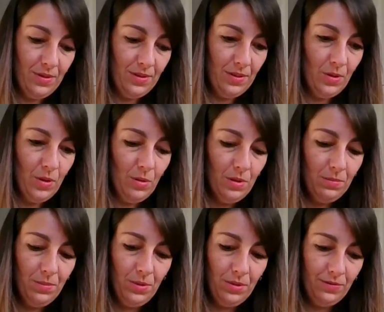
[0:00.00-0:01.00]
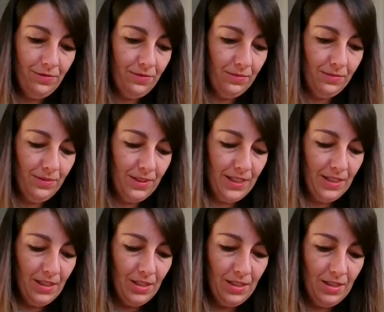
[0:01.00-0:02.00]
a book of nice